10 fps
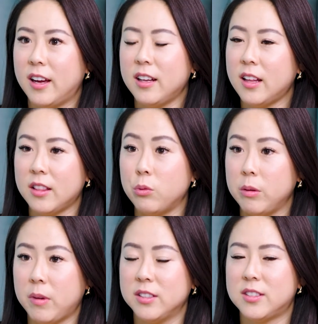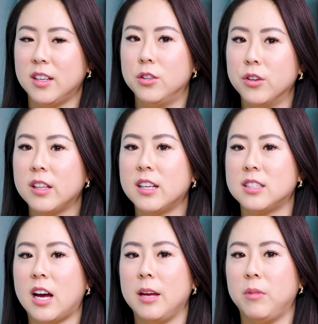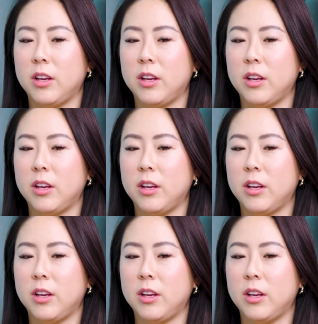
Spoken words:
I had that 3 months, and during that time,